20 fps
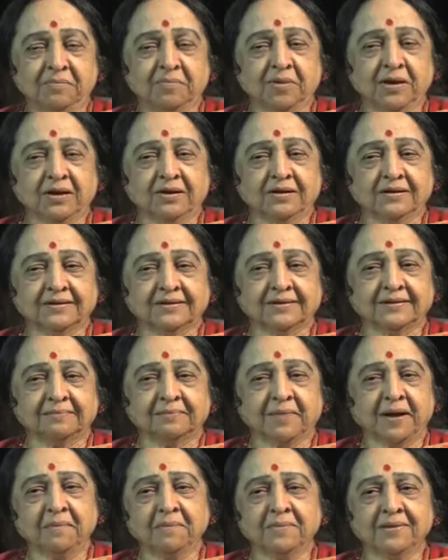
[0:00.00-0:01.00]
because
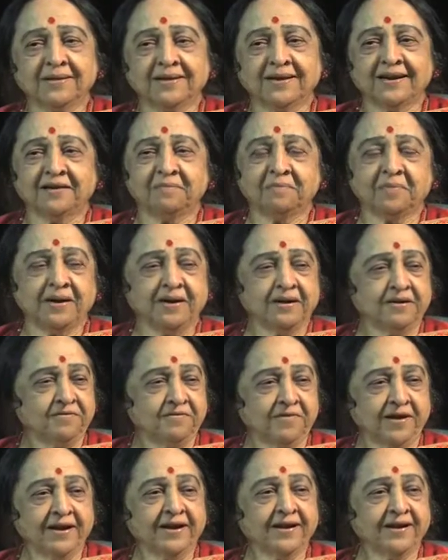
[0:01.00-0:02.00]
my mother had made it
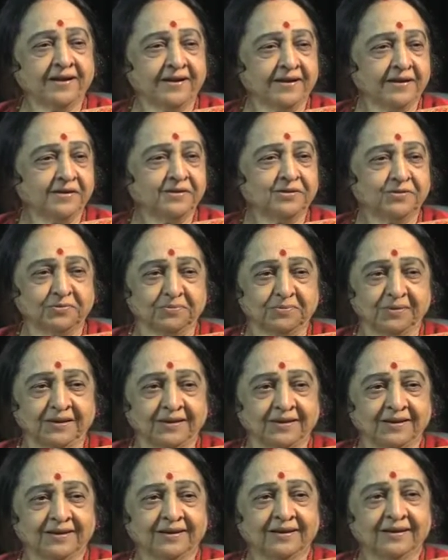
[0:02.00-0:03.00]
very clear to
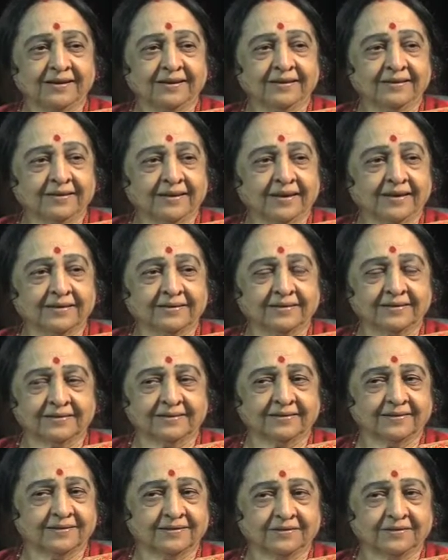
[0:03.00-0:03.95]
me that